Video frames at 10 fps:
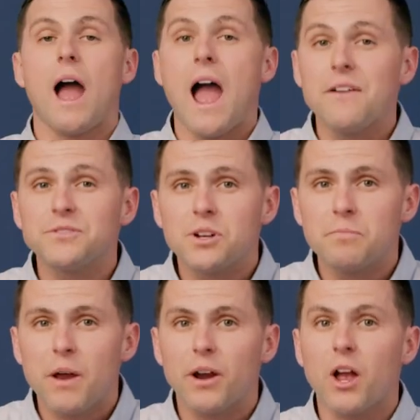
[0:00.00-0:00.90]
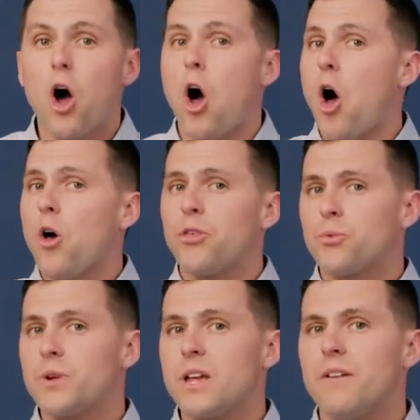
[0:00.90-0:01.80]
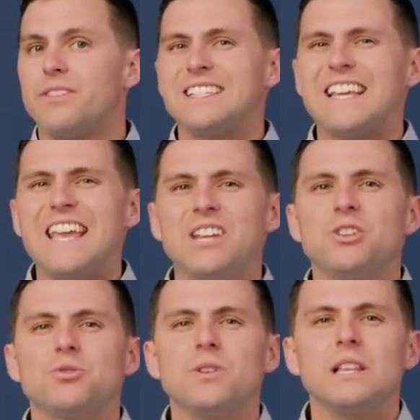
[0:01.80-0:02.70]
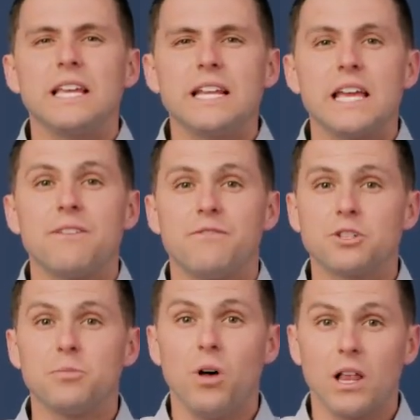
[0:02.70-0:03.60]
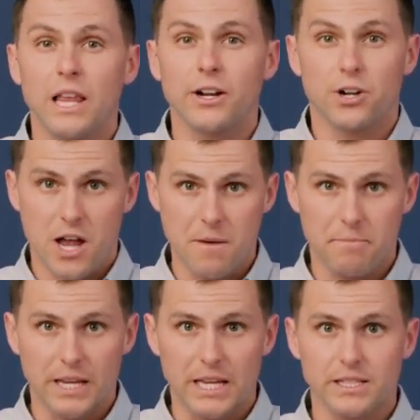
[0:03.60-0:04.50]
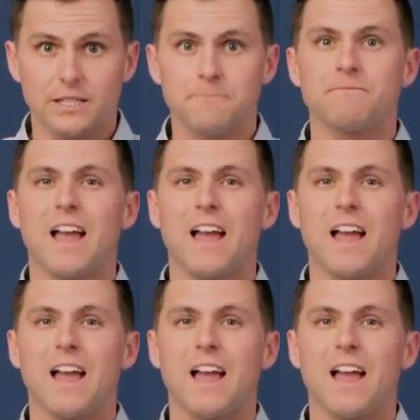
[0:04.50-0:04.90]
After comparing all three of these industry-leading invisible aligner companies,